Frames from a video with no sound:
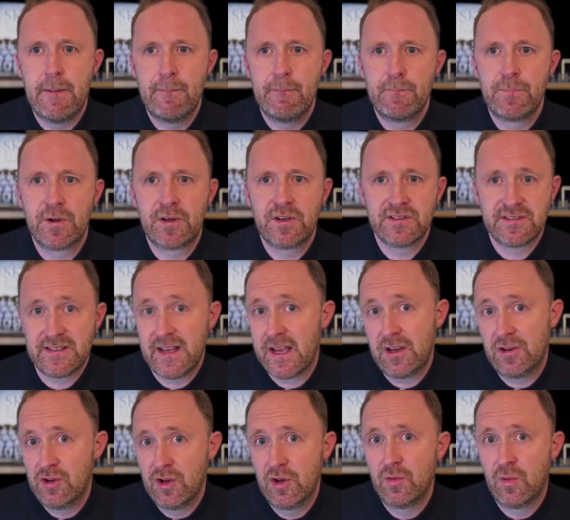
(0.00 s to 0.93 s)
because
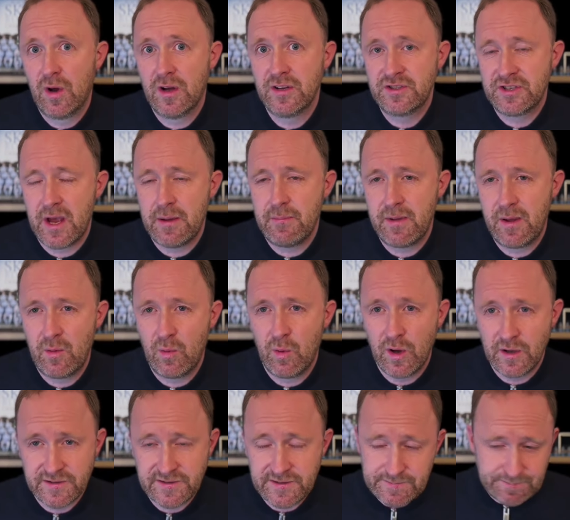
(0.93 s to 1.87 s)
they knew what a gem he
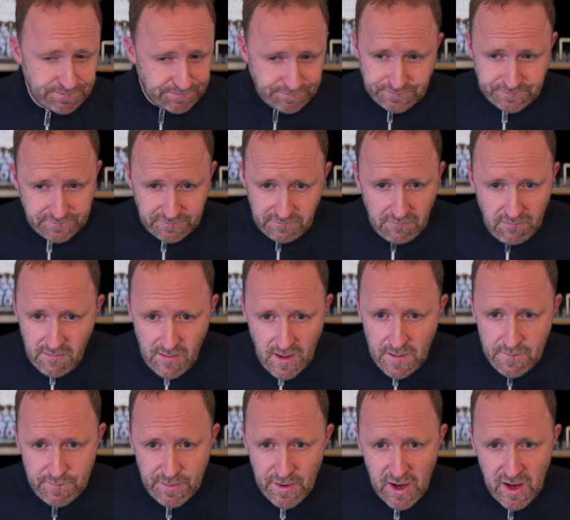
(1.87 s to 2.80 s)
was.
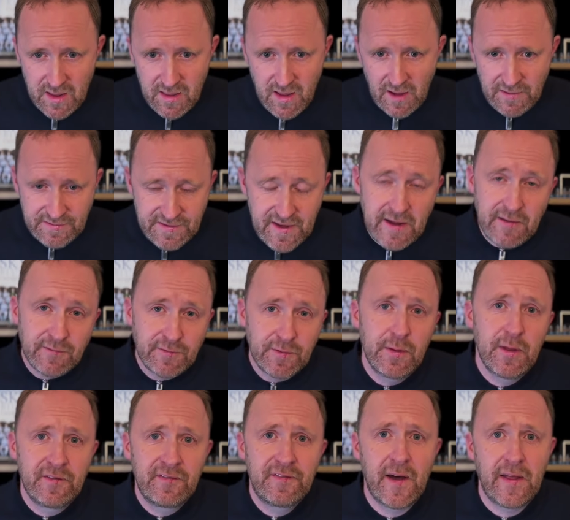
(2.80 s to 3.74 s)
But I think from
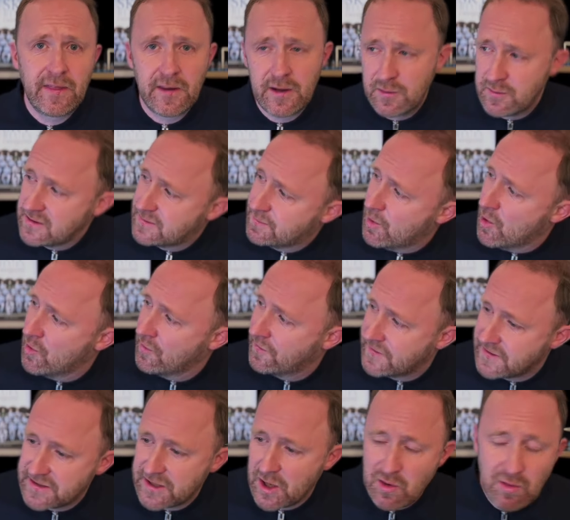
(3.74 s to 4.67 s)
the fact that he was bought
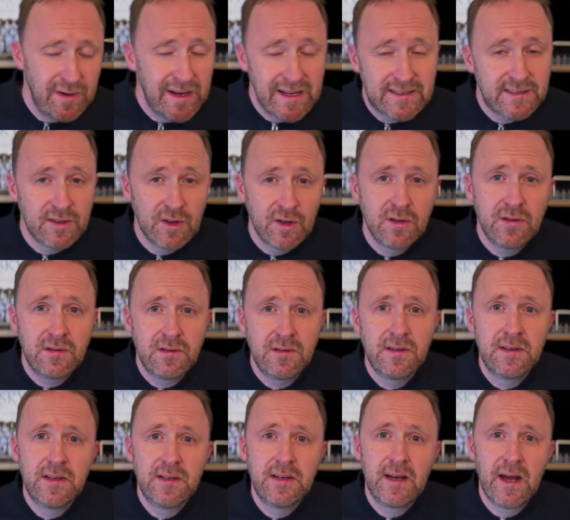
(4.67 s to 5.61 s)
for so little
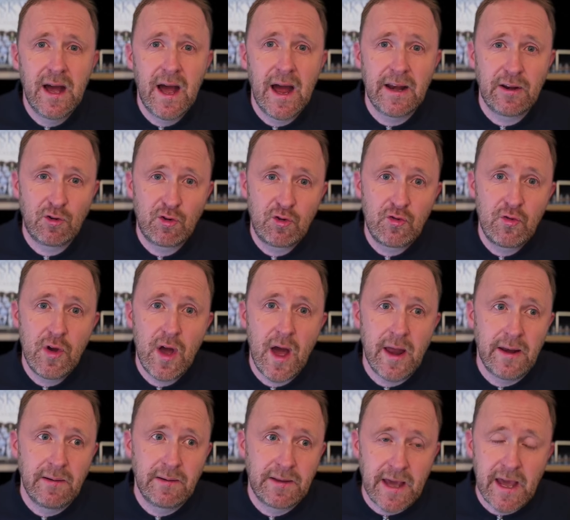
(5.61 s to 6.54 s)

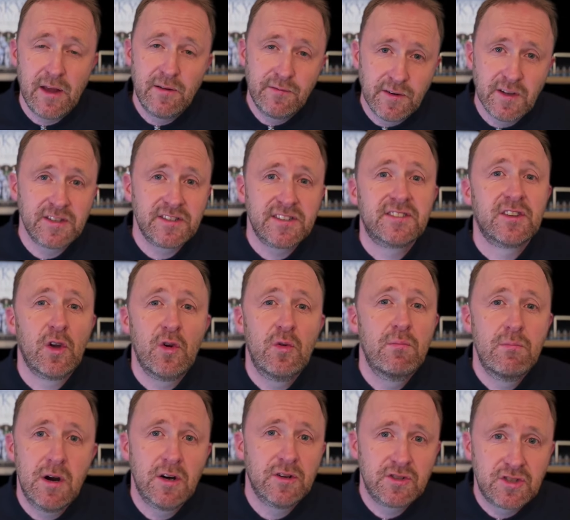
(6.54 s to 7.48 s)
and gave us so
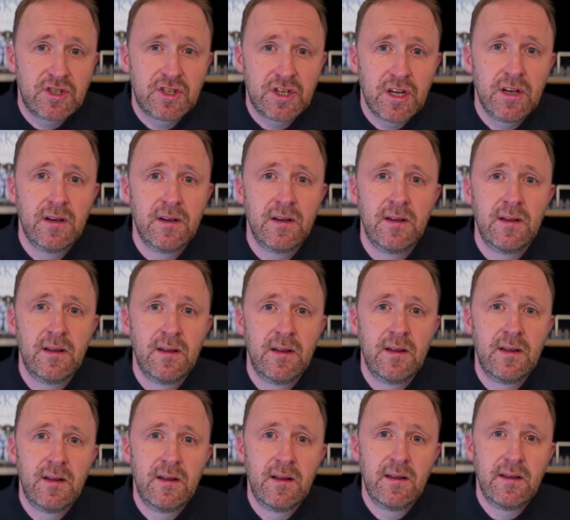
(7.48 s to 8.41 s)
much,
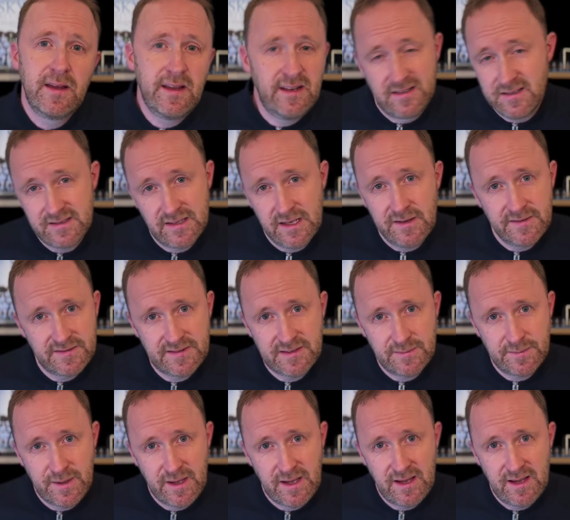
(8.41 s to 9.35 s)
he deserves
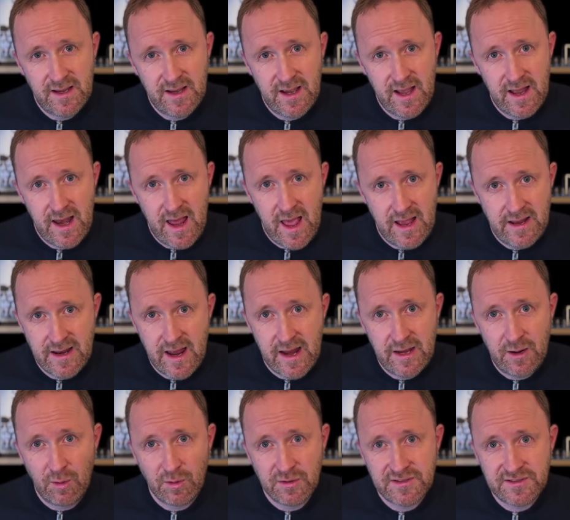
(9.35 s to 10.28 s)
to be in
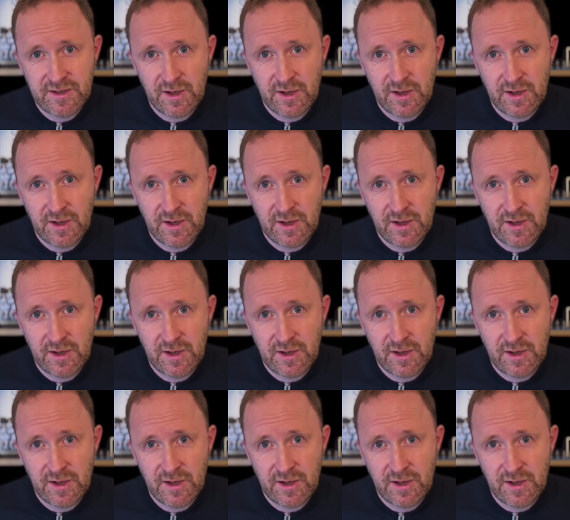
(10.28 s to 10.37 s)
anyone's